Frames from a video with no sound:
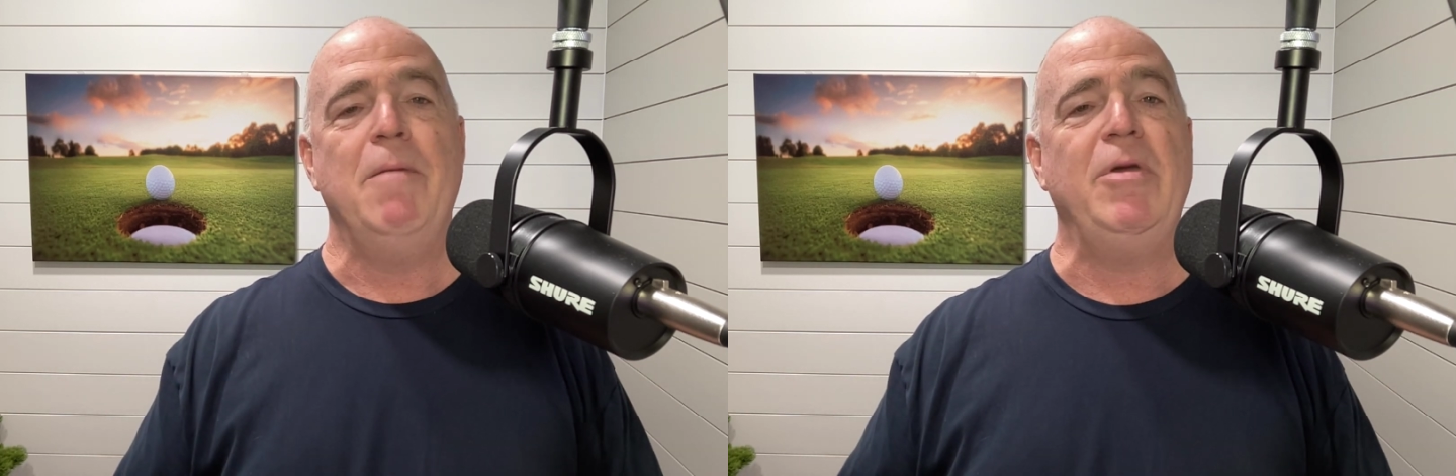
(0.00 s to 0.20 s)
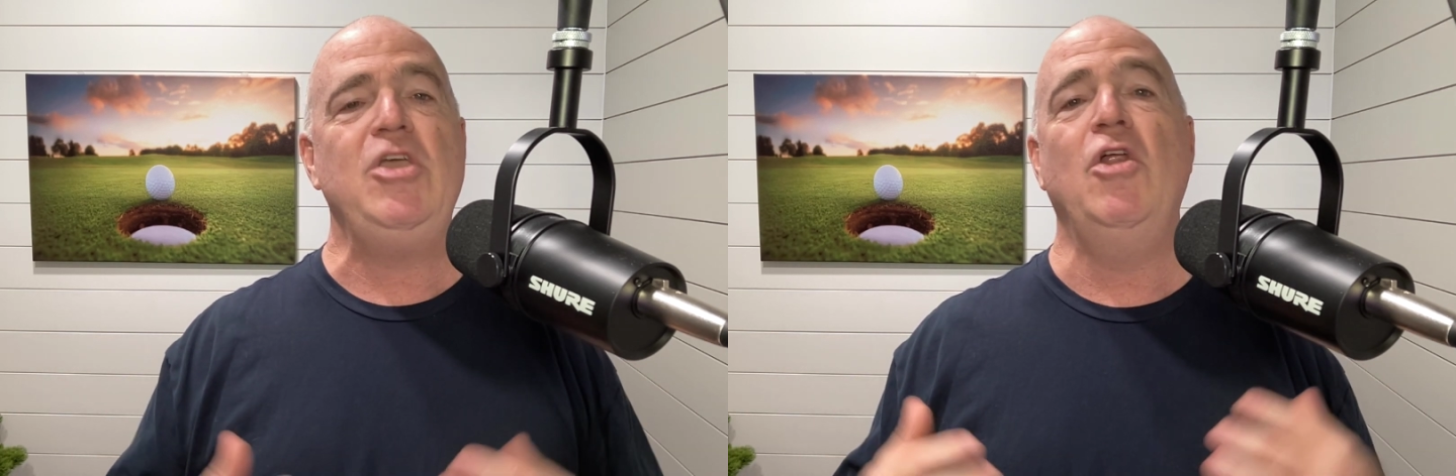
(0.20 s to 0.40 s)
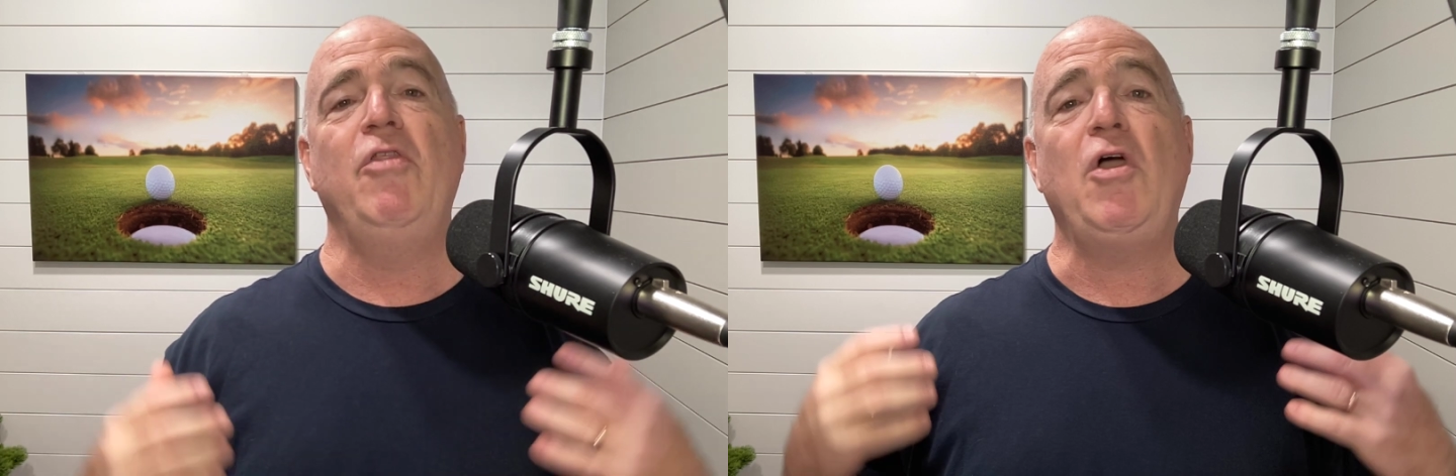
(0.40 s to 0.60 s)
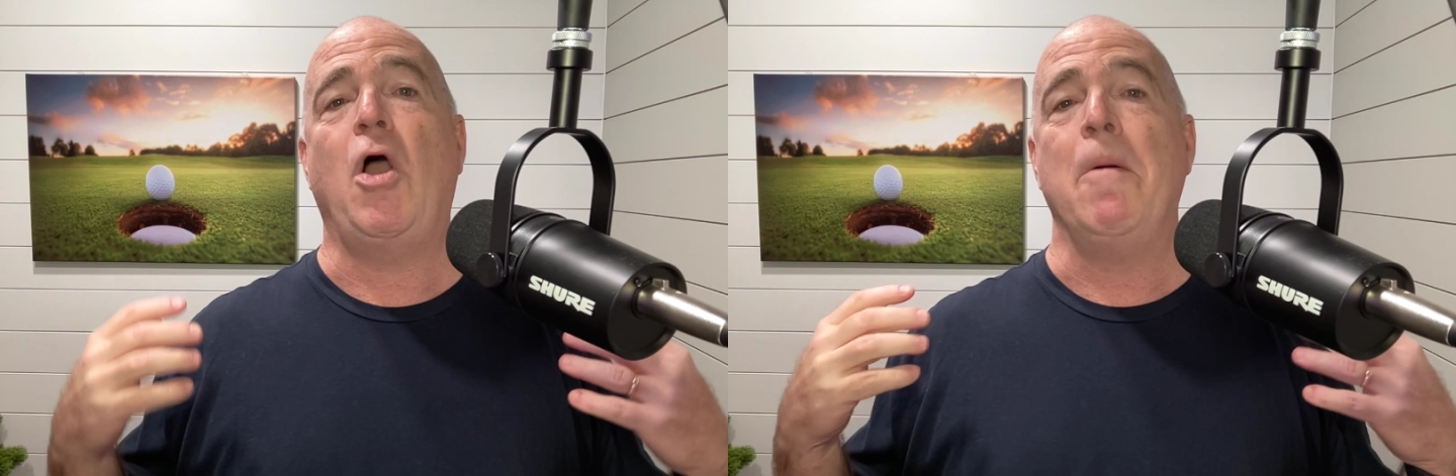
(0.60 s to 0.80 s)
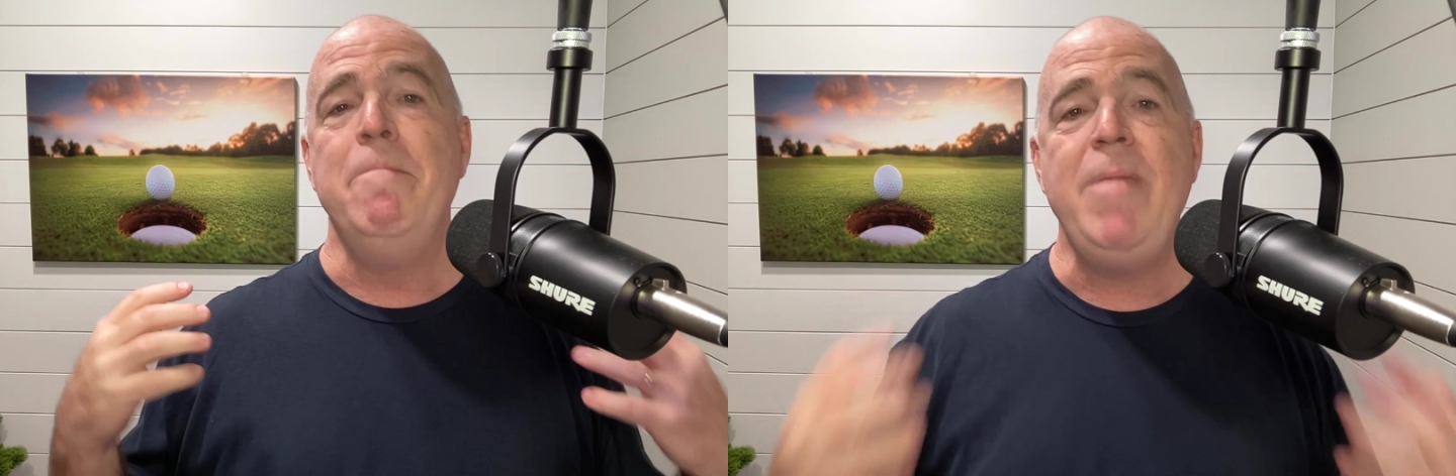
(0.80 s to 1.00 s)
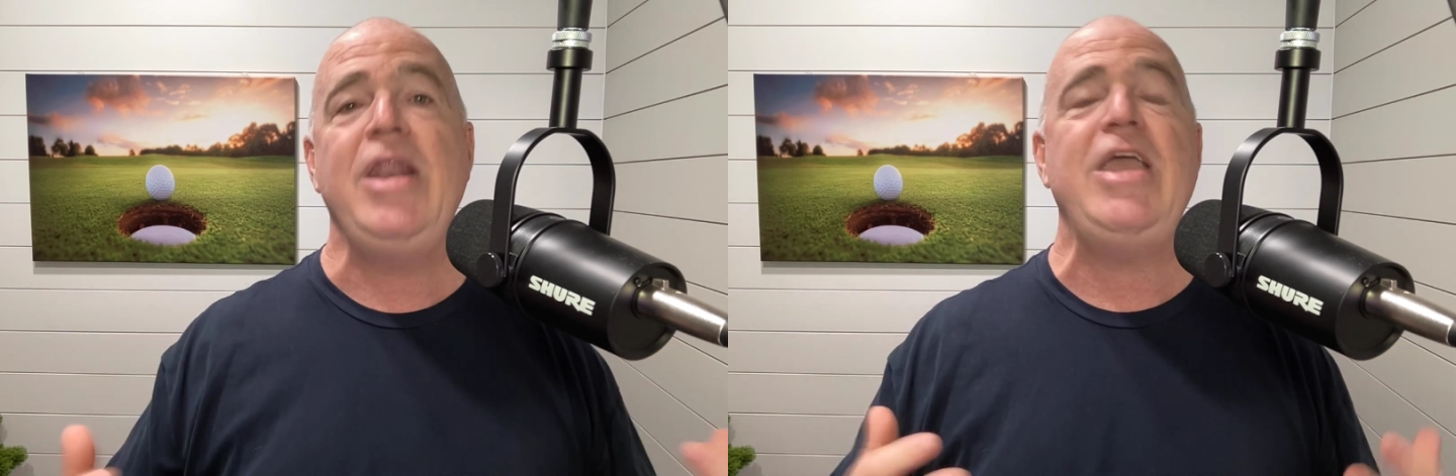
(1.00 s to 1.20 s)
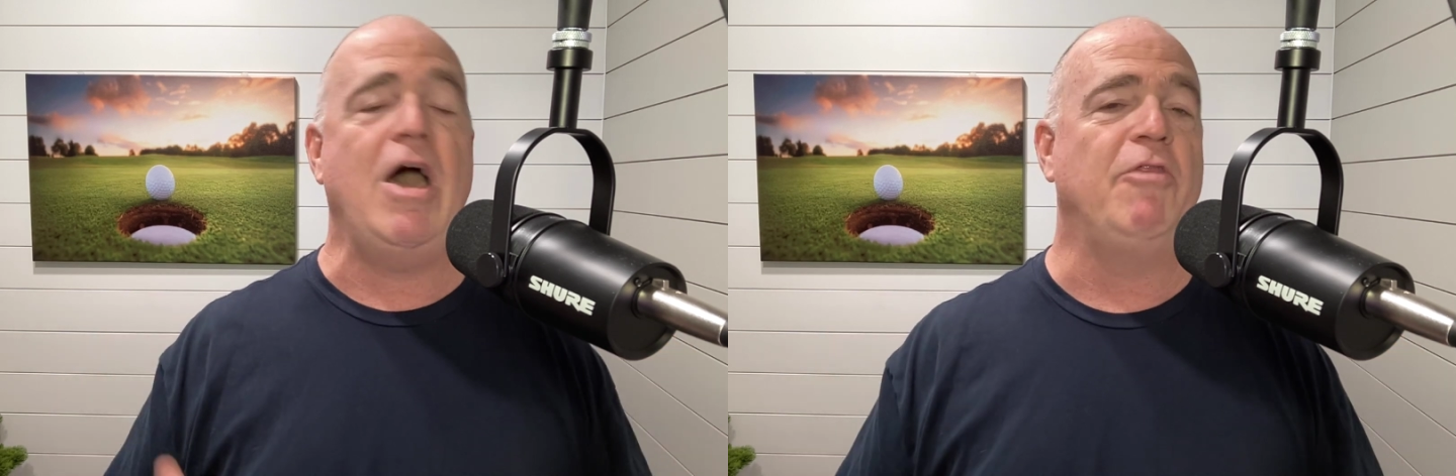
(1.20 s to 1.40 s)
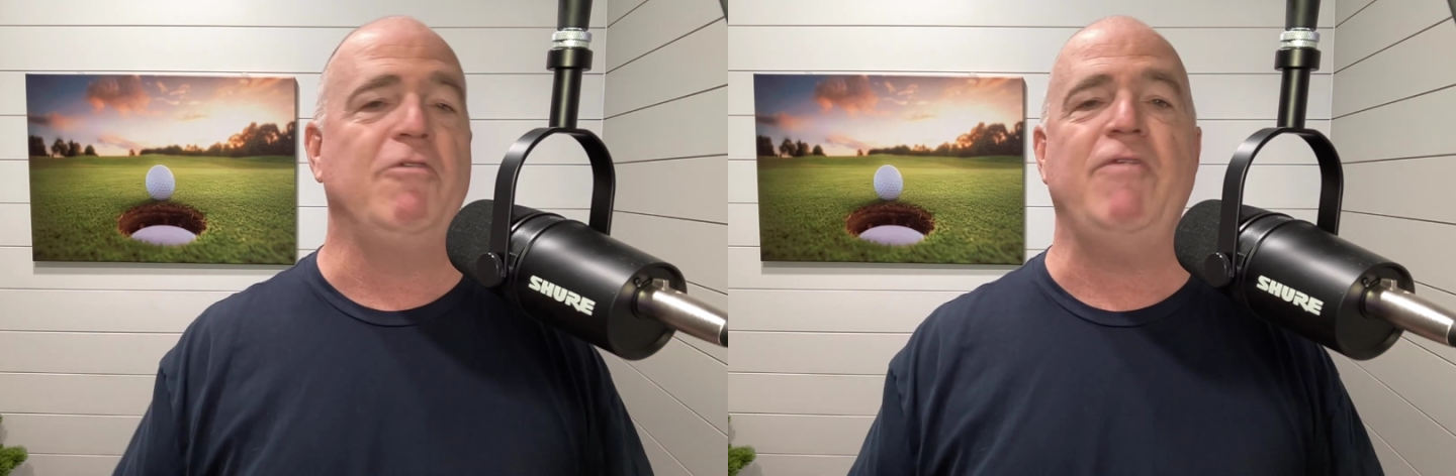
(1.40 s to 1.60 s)
But, you know, there are many
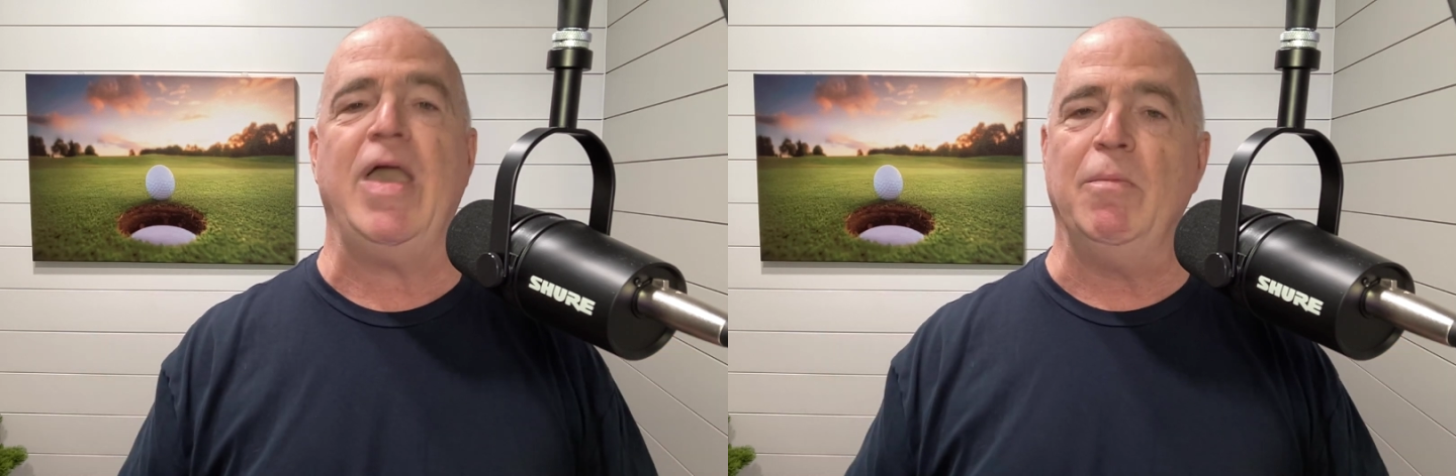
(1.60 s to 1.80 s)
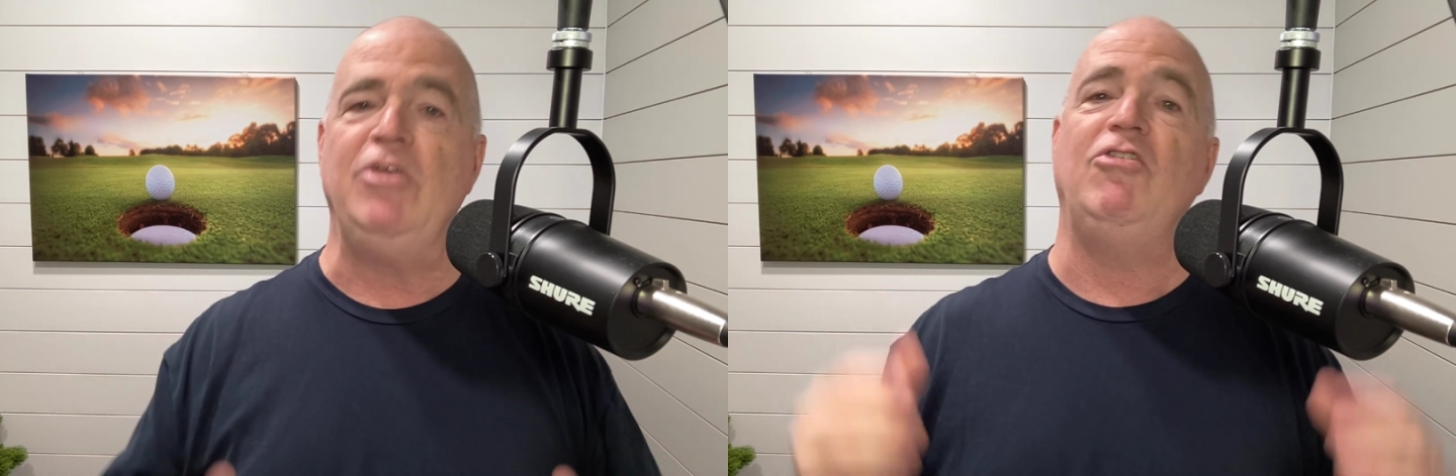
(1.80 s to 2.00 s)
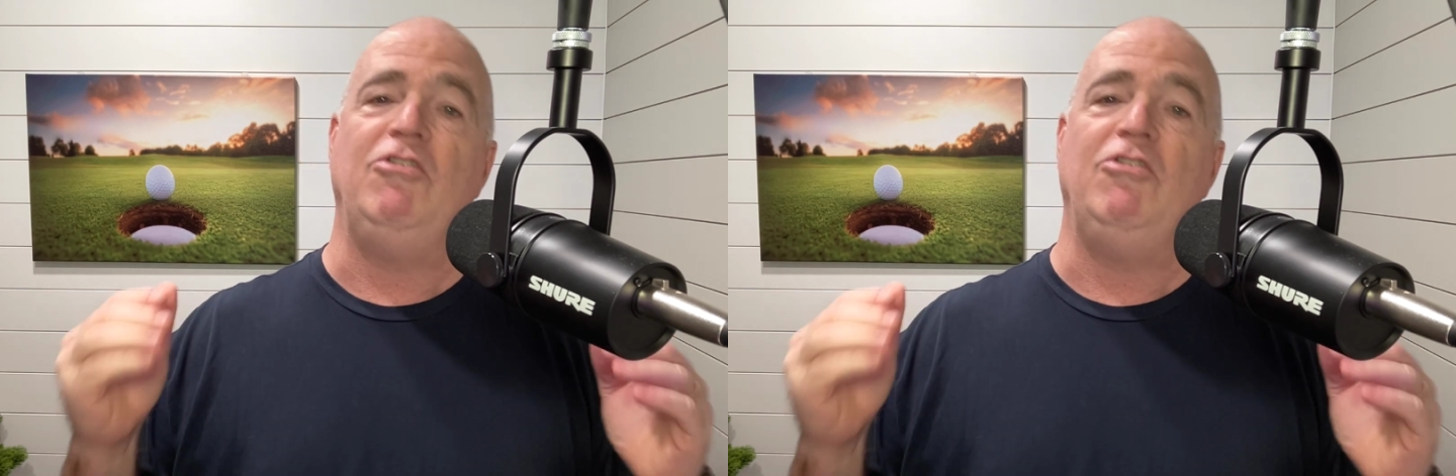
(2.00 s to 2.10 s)
other families